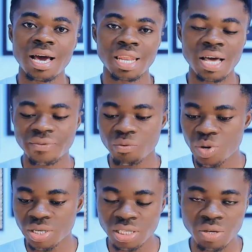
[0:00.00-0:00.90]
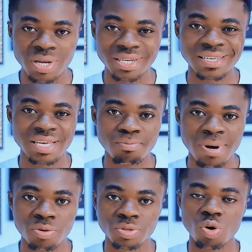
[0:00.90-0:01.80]
love the way Shatta Wale came
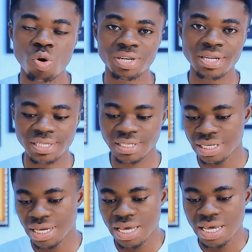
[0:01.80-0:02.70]
out on this.